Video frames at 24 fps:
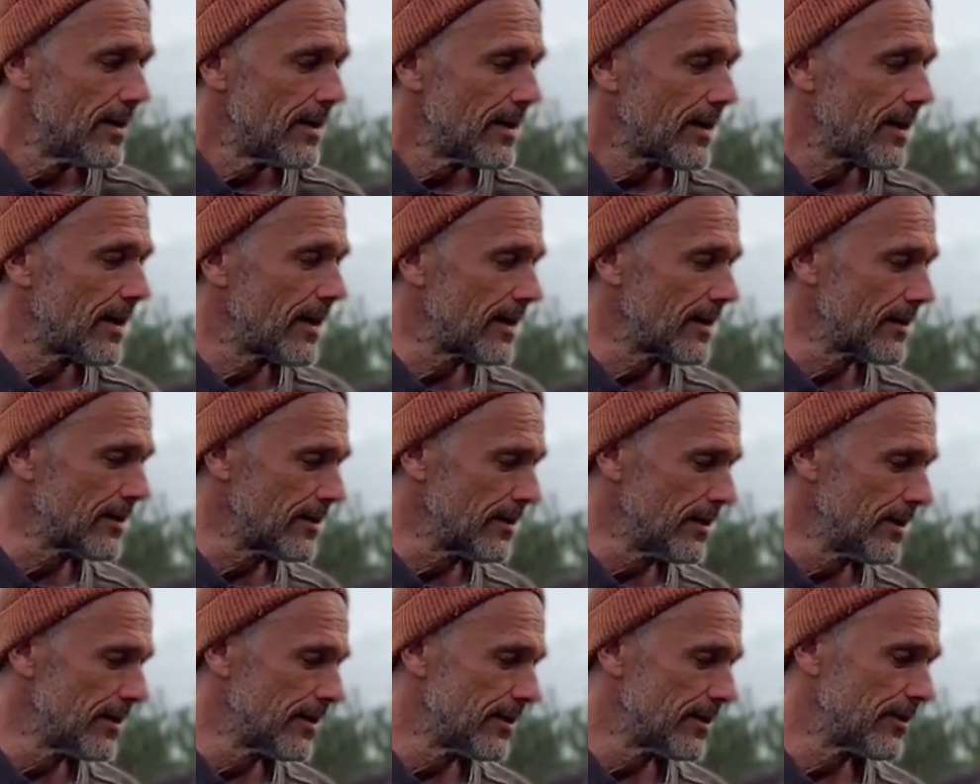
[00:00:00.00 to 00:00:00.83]

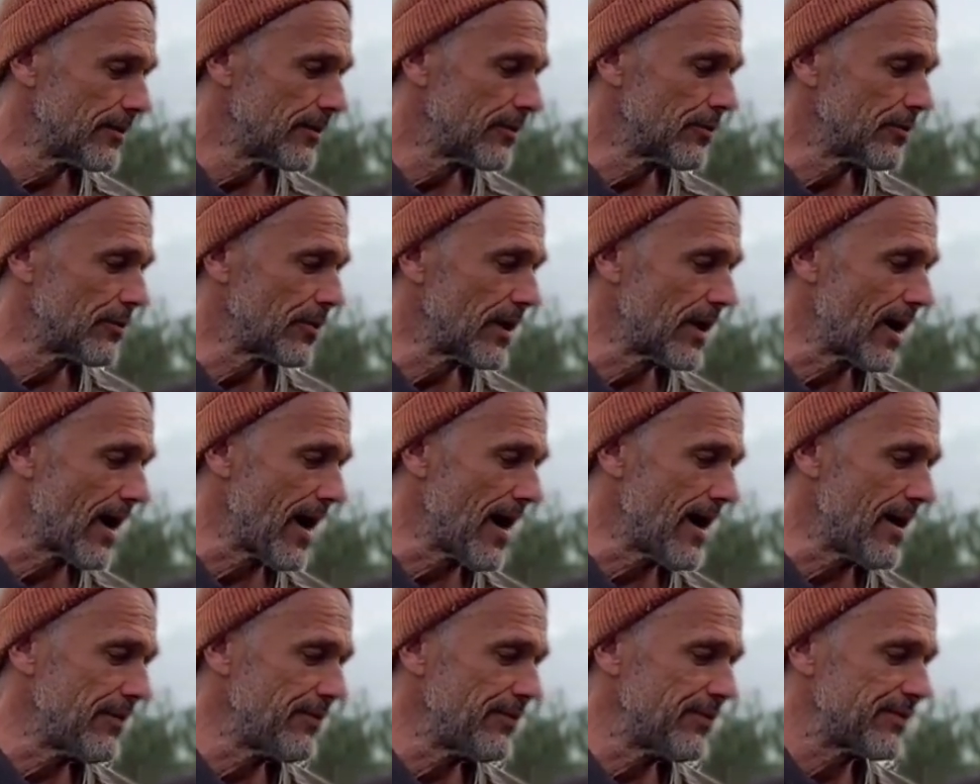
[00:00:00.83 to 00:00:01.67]
Here we
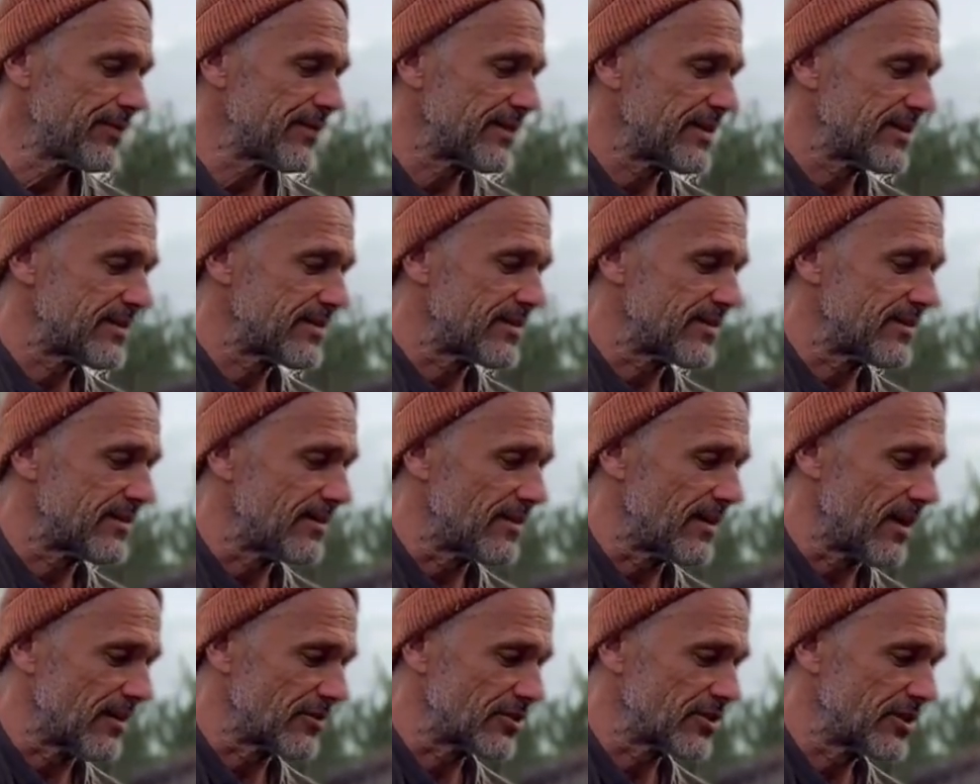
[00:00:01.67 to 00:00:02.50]
have this
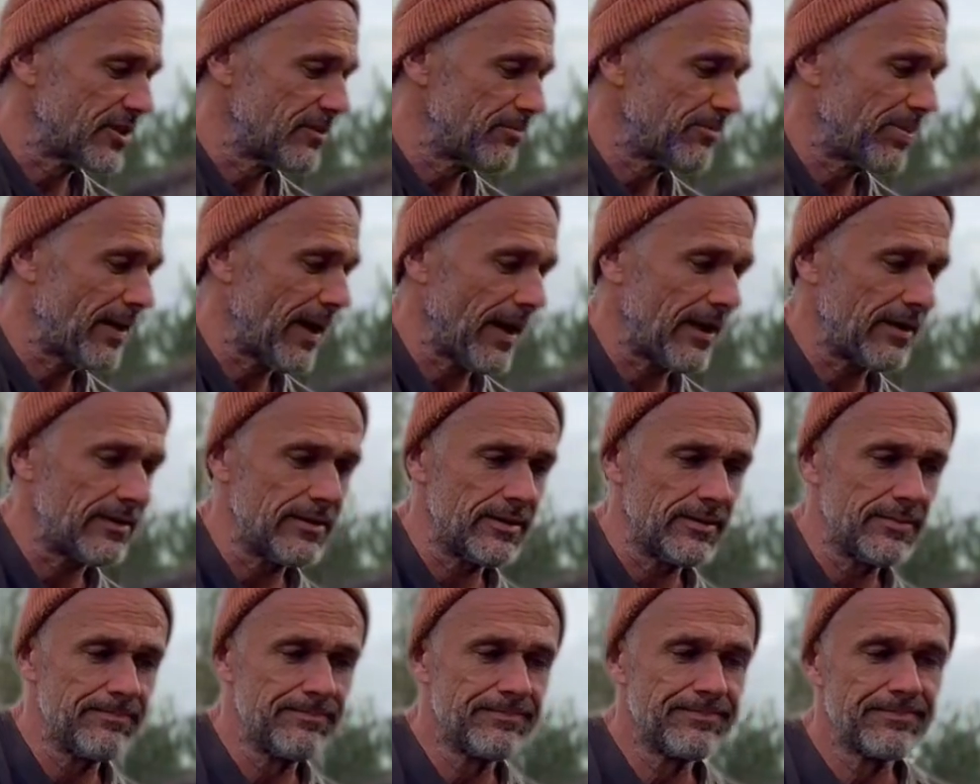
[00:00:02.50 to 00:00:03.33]
nashi
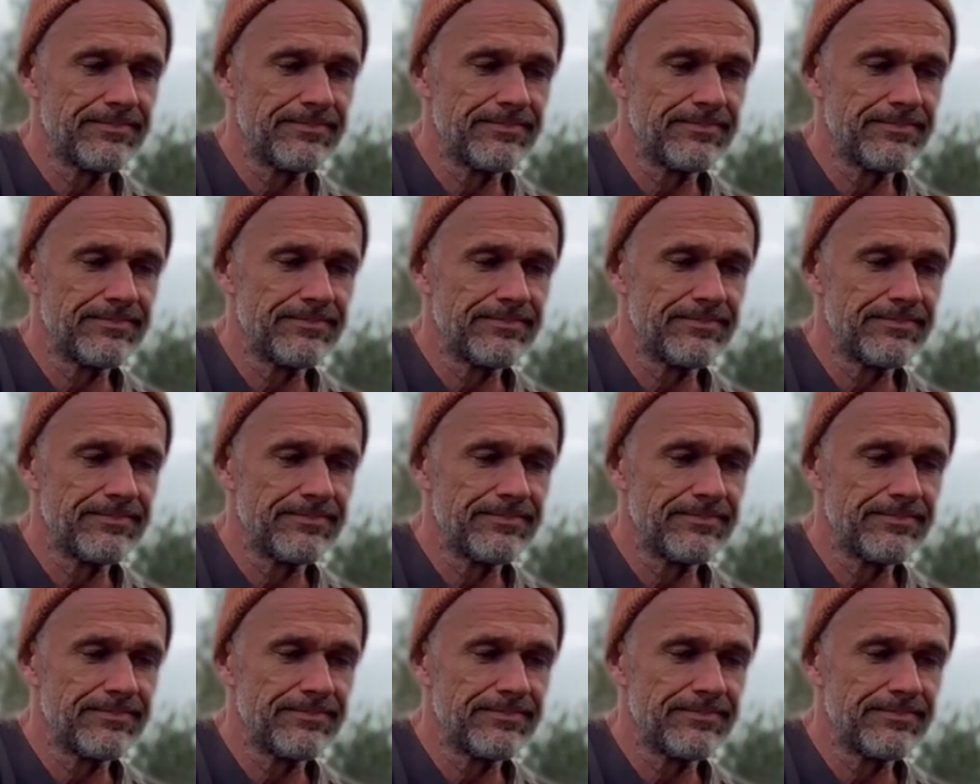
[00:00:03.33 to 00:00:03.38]
pear,